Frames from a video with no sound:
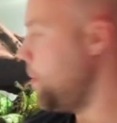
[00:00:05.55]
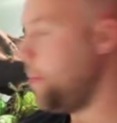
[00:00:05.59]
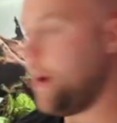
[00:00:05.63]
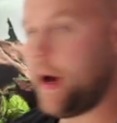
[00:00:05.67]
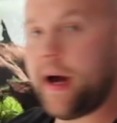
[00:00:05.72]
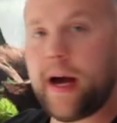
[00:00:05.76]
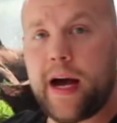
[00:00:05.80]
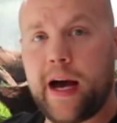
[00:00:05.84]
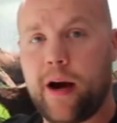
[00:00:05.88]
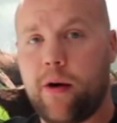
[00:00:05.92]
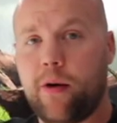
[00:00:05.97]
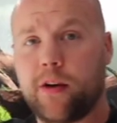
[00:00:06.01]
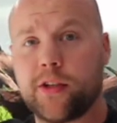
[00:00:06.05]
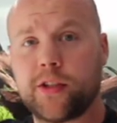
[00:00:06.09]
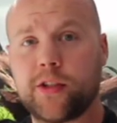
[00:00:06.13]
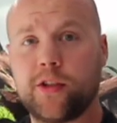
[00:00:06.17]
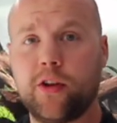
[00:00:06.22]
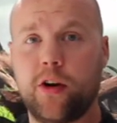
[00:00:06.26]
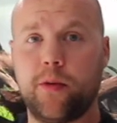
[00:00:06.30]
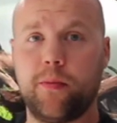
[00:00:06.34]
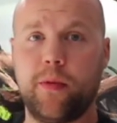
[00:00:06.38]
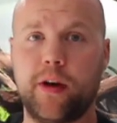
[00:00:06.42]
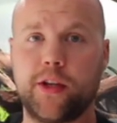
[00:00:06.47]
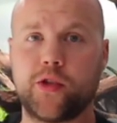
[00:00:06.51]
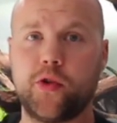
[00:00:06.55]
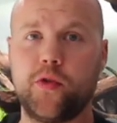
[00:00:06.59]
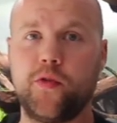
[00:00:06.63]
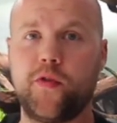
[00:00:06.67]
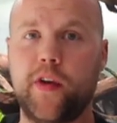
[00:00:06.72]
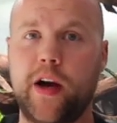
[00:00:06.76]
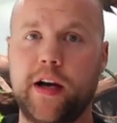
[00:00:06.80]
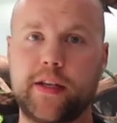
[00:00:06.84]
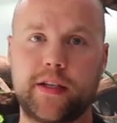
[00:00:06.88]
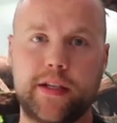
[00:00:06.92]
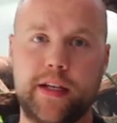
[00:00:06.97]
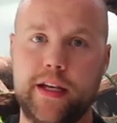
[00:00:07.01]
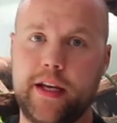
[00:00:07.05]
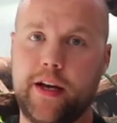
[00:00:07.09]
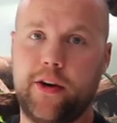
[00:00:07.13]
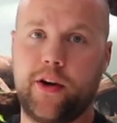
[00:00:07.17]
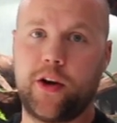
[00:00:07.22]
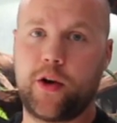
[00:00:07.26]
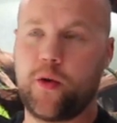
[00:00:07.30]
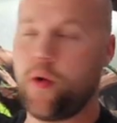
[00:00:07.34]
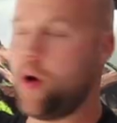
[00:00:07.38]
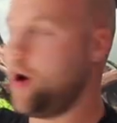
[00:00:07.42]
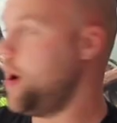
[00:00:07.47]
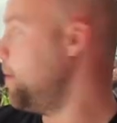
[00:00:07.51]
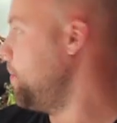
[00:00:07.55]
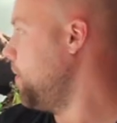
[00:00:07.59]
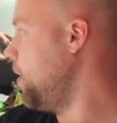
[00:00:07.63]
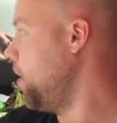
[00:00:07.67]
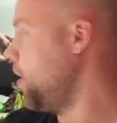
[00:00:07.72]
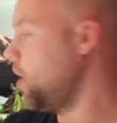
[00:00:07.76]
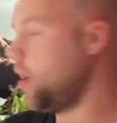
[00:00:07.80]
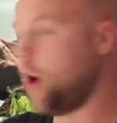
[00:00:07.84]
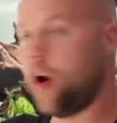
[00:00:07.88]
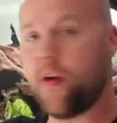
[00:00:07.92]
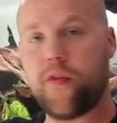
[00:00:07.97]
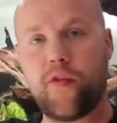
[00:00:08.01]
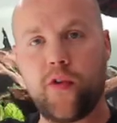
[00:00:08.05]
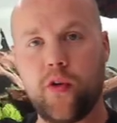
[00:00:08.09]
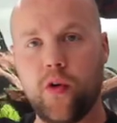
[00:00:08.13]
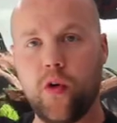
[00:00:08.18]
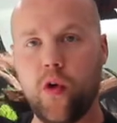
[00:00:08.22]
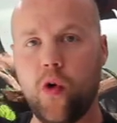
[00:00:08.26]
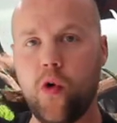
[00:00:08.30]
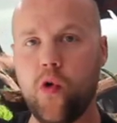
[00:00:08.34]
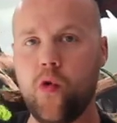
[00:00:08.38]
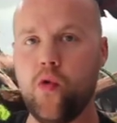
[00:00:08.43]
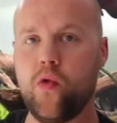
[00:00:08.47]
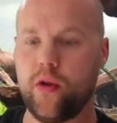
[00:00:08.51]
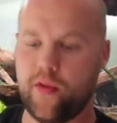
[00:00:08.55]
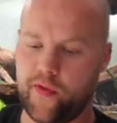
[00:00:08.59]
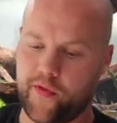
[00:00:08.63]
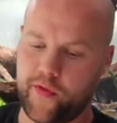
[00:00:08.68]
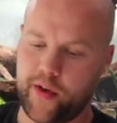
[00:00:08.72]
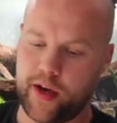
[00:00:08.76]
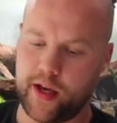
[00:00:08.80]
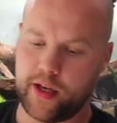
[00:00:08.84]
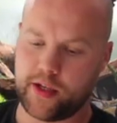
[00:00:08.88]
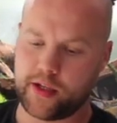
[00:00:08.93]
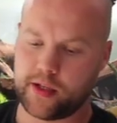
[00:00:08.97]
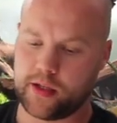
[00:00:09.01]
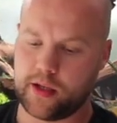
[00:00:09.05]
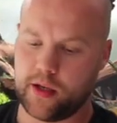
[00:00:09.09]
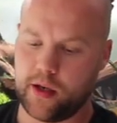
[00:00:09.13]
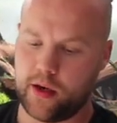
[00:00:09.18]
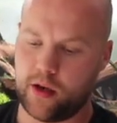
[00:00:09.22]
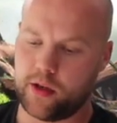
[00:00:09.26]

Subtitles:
about how I stock my 2000 litre aquarium. I'll go through all the fish.